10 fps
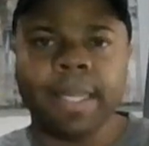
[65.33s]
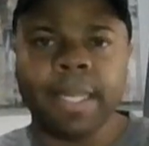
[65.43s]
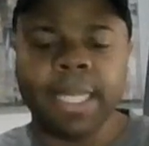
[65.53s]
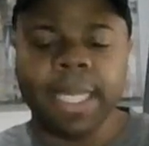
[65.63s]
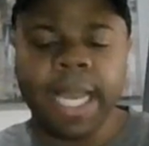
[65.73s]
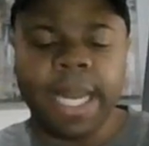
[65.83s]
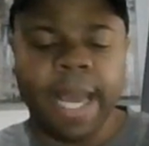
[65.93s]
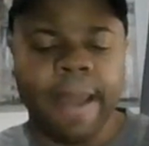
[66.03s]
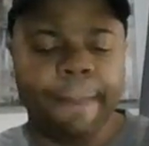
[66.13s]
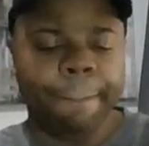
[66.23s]

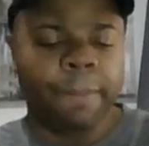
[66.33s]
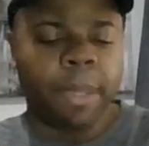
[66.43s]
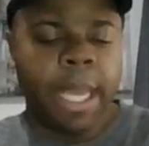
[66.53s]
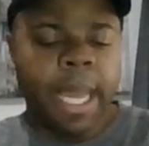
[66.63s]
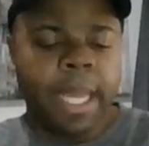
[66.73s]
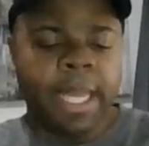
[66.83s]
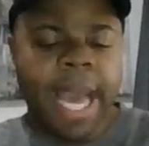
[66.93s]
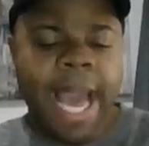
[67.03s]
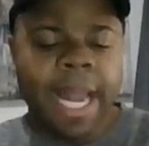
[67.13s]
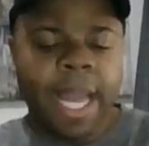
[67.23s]
succeeded.
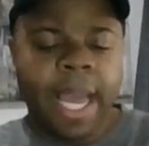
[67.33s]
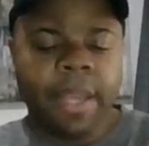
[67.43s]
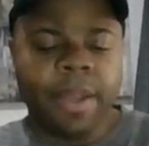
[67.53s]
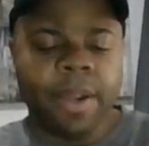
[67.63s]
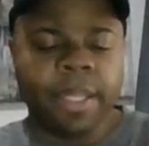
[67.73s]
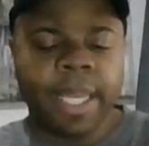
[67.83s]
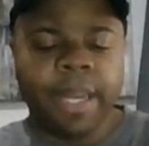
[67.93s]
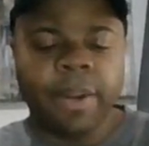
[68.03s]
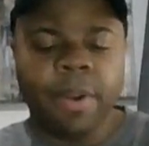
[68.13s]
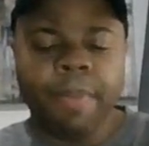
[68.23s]
Yet, in your
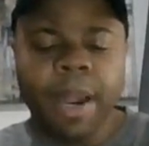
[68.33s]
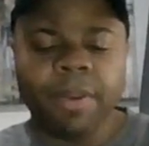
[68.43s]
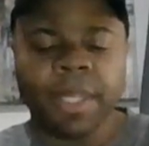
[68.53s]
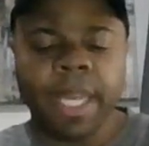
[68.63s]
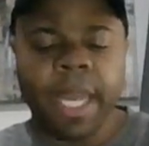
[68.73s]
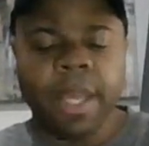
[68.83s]
tender mercy,